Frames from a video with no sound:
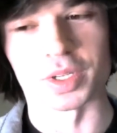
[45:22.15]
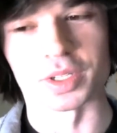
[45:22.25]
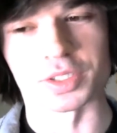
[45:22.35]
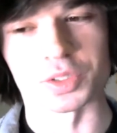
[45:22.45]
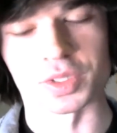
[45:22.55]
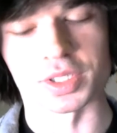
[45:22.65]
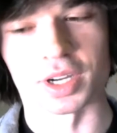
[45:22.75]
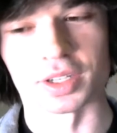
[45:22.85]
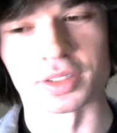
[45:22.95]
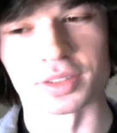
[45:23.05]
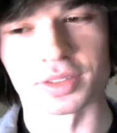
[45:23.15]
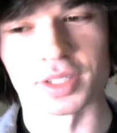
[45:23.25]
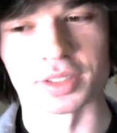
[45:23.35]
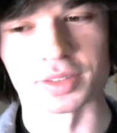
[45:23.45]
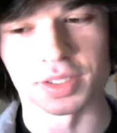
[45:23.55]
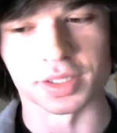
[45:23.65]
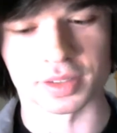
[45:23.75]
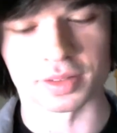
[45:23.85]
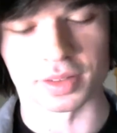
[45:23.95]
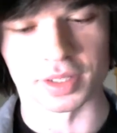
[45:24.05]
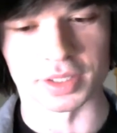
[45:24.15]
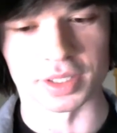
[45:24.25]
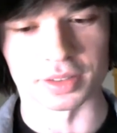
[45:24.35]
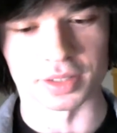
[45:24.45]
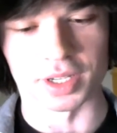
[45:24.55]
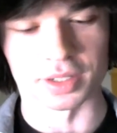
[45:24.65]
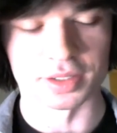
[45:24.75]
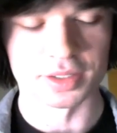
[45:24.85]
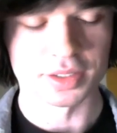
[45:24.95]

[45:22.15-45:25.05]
being suicidal and just thinking that